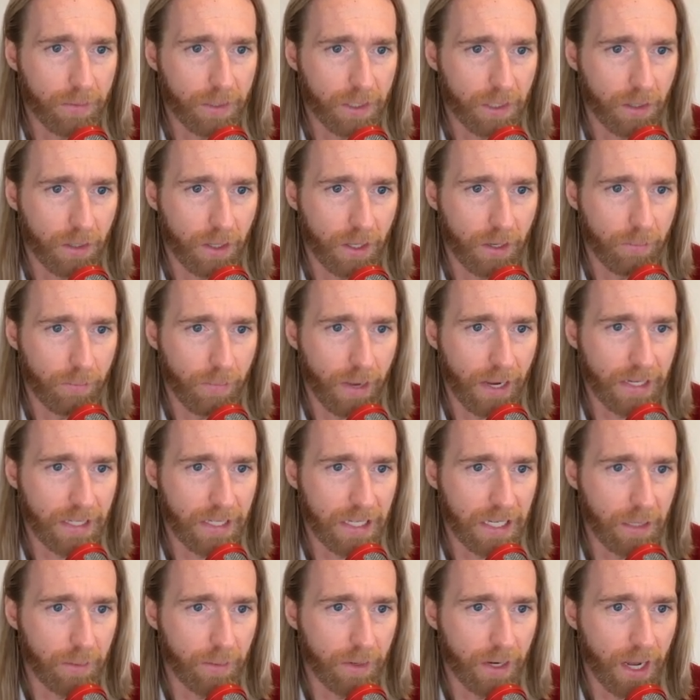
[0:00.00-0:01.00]
so that my
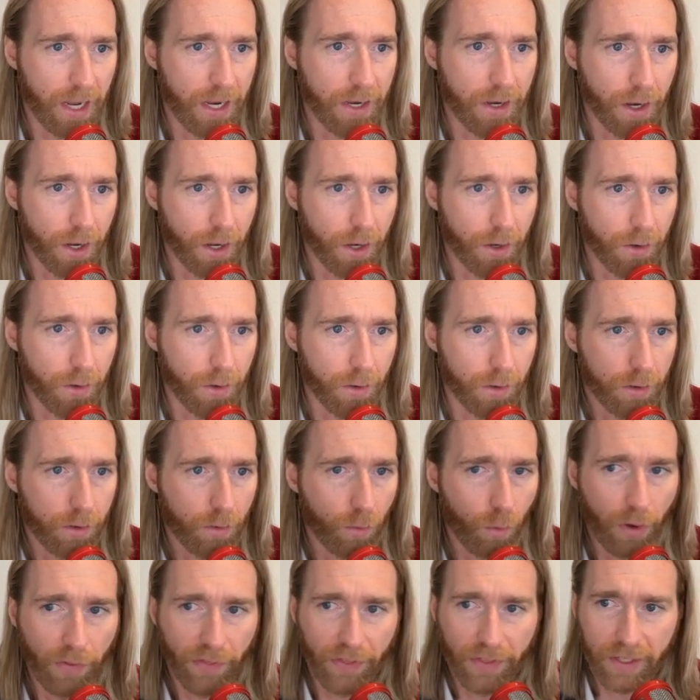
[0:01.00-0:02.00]
team and I know
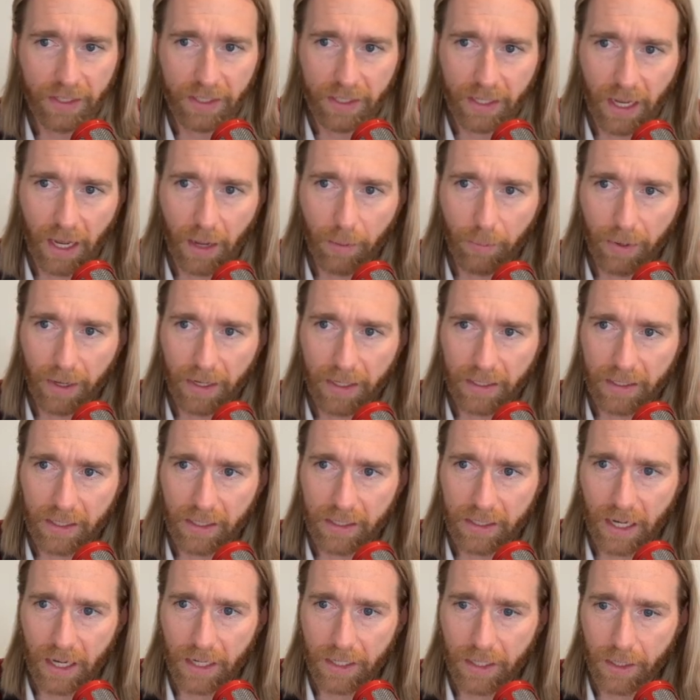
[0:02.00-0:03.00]
what this campaign is
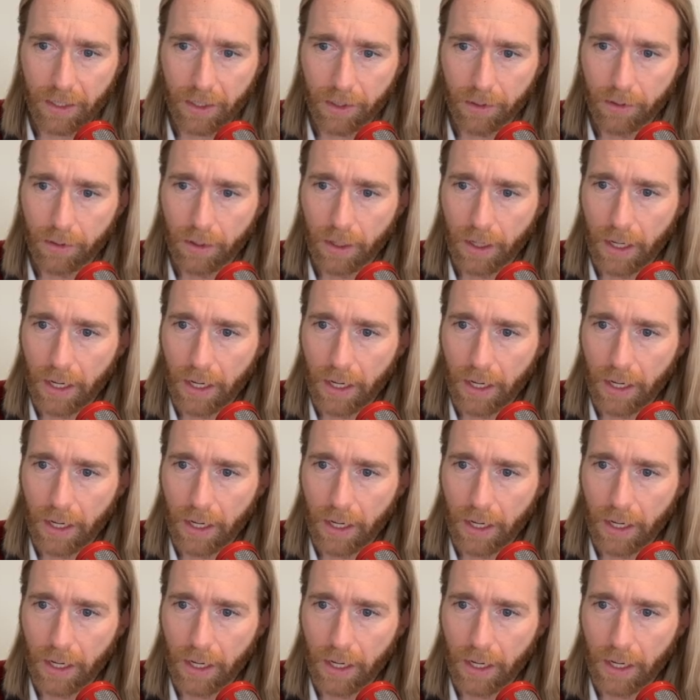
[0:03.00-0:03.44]
designed to do.